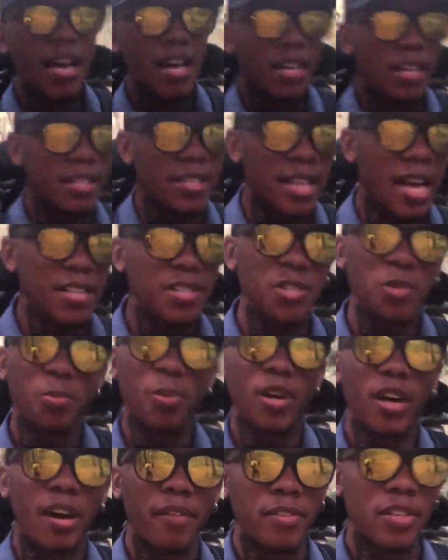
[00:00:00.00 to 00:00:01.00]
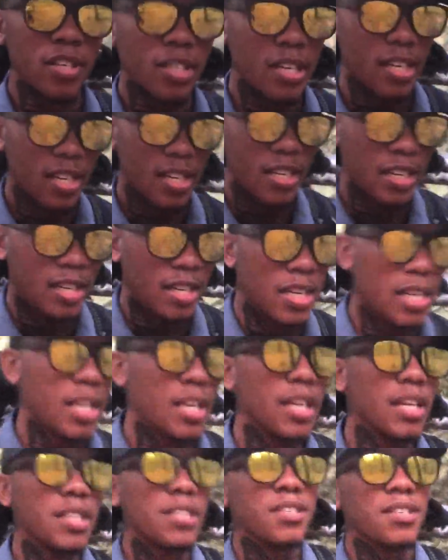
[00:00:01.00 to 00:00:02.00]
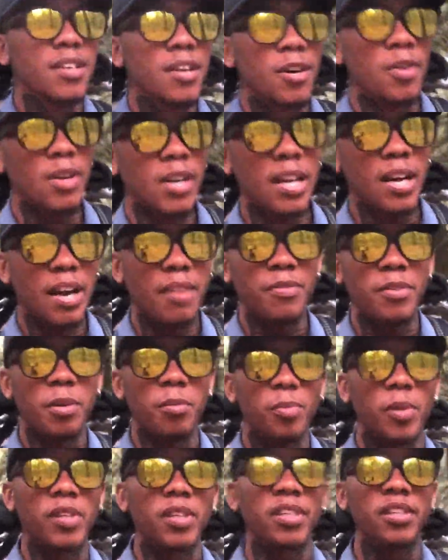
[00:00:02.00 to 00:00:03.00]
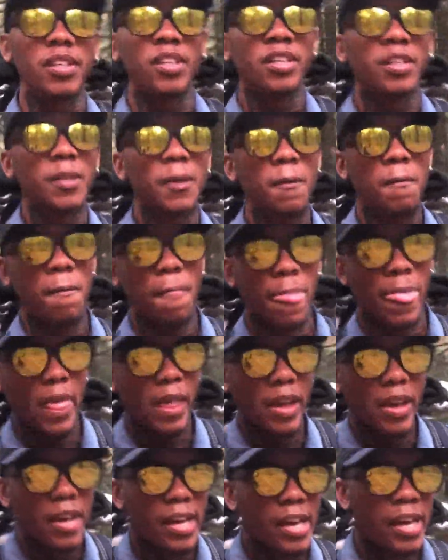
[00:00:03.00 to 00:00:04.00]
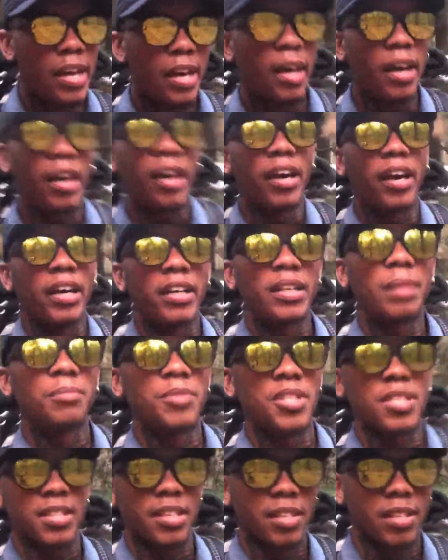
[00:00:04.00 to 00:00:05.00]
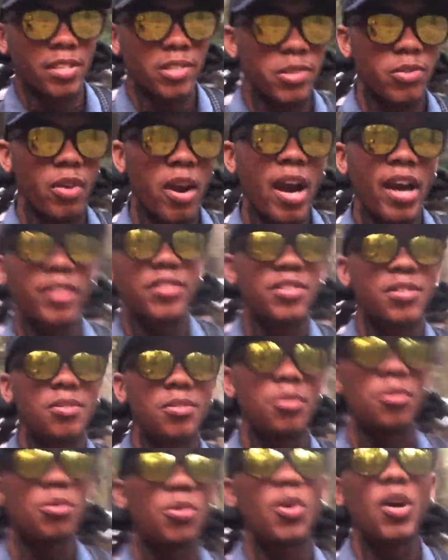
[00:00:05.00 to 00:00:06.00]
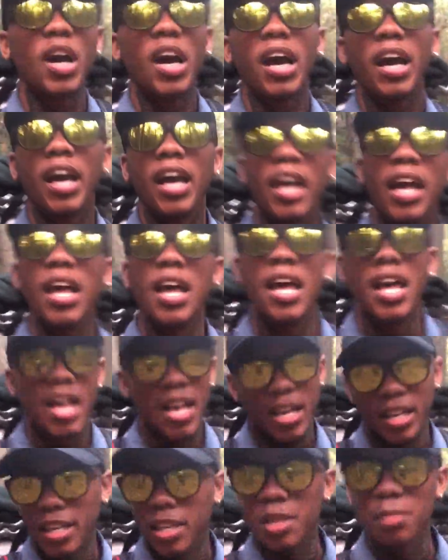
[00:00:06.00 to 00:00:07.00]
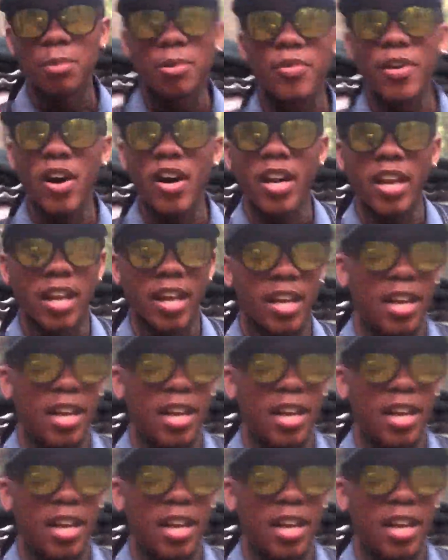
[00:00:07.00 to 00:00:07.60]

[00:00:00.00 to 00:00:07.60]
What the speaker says: it's not super heavy. So I feel pretty good, and I'm just gonna try to get a move on.